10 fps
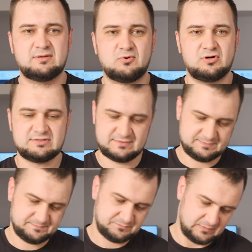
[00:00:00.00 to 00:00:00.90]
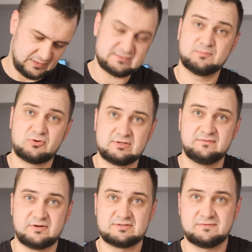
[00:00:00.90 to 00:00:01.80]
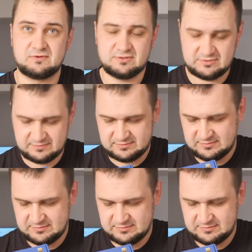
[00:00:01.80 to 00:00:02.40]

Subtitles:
the box. Let's unbox it first, of course.